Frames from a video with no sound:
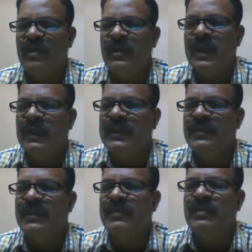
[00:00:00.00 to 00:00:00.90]
And that is
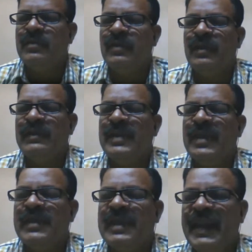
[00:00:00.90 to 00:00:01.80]
the reason there
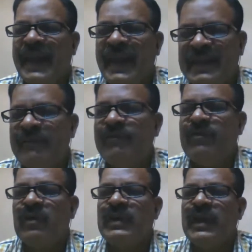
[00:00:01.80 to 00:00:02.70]
is a negative
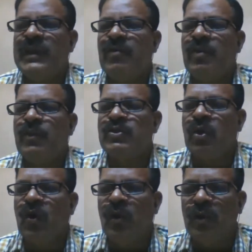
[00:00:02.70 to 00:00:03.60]
growth rate in almost
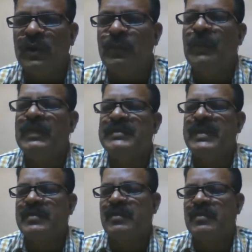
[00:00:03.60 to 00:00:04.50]
all the public
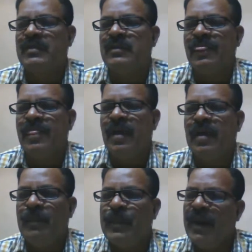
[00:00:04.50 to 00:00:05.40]
sector uh,
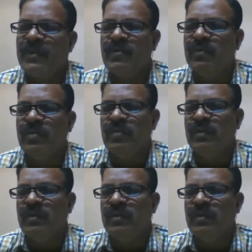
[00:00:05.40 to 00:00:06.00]
prior to